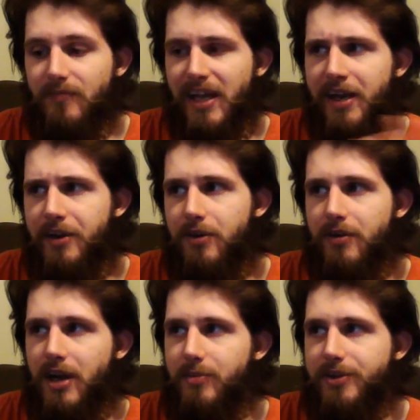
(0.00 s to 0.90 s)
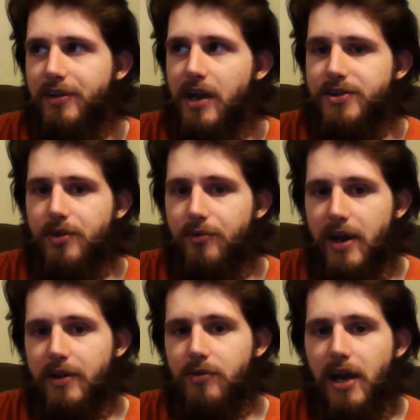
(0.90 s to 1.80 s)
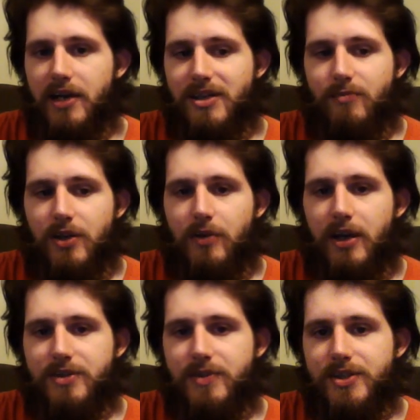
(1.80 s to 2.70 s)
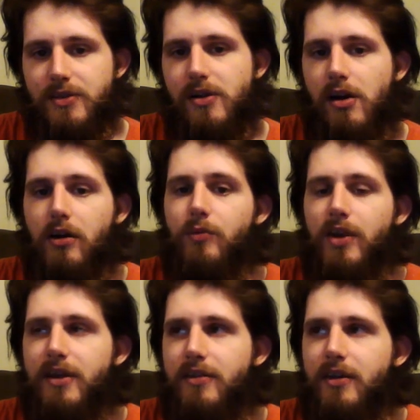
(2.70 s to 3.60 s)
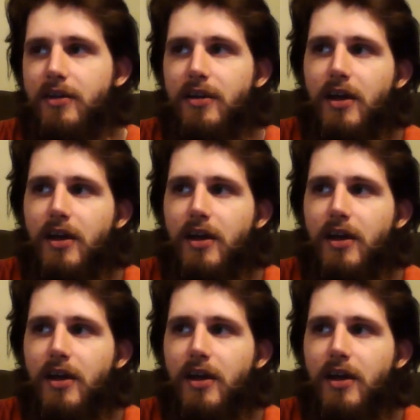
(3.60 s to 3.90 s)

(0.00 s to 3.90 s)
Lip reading: And I know a couple of you guys on Reddit were asking me why it's been so long and when I think